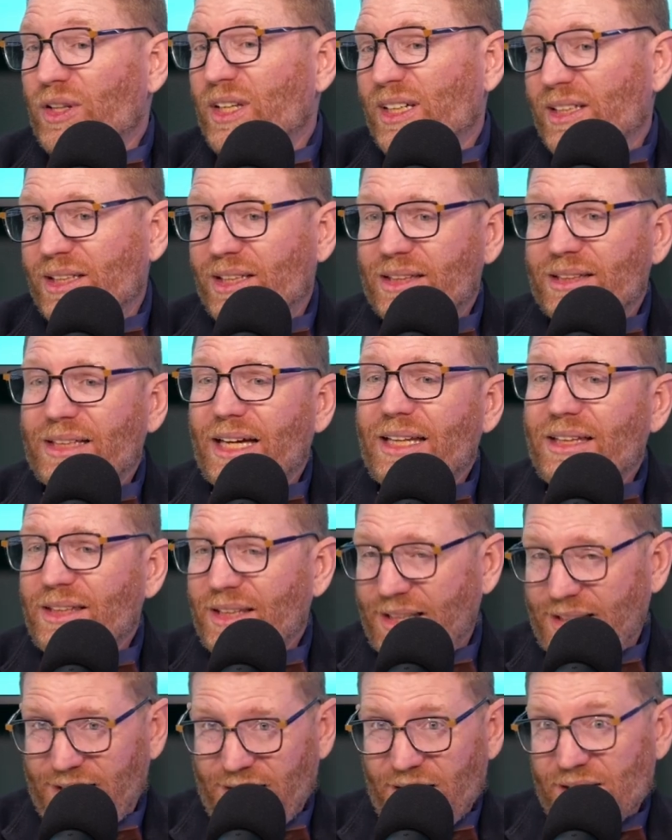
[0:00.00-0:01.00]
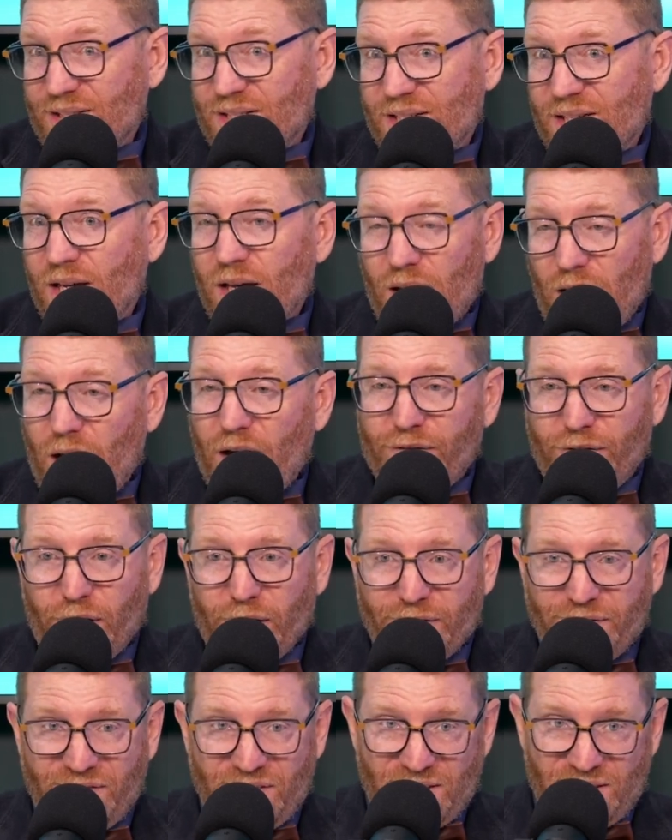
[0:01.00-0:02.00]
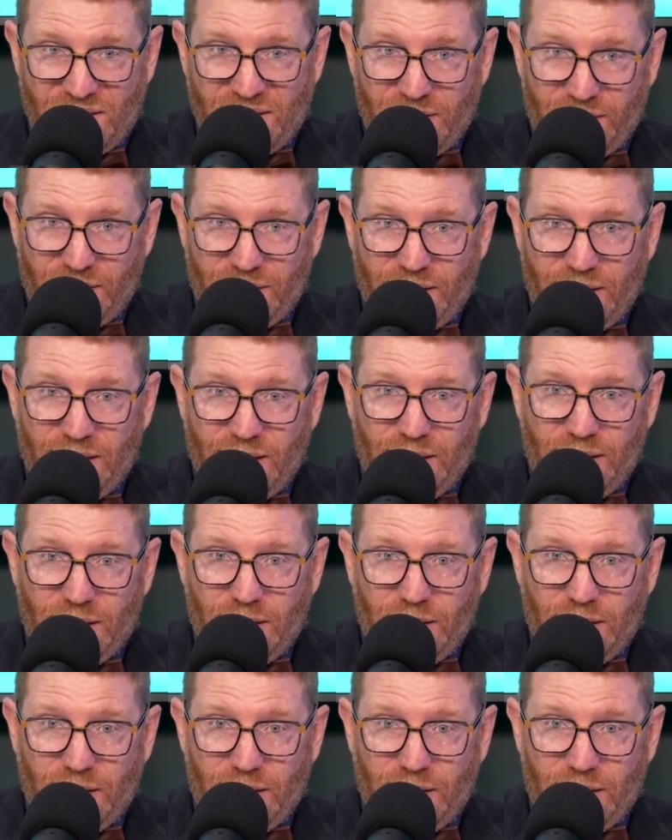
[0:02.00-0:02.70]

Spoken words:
cleanliness of our facility.